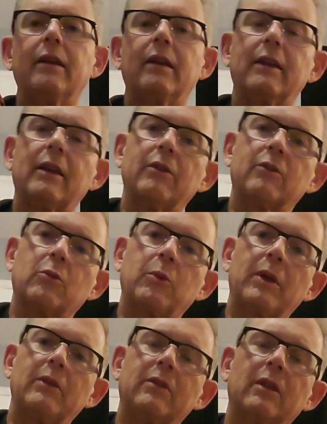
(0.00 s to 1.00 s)
and then
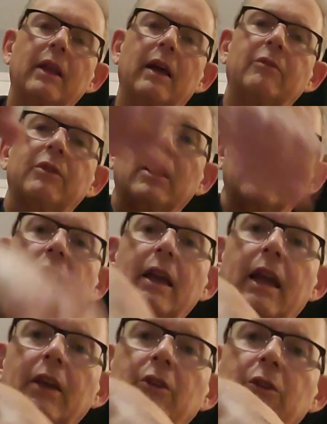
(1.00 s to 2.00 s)
squeeze the left,
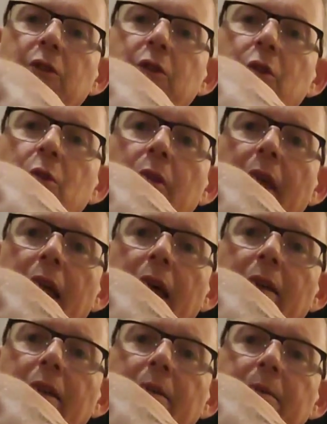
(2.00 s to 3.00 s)
and just do that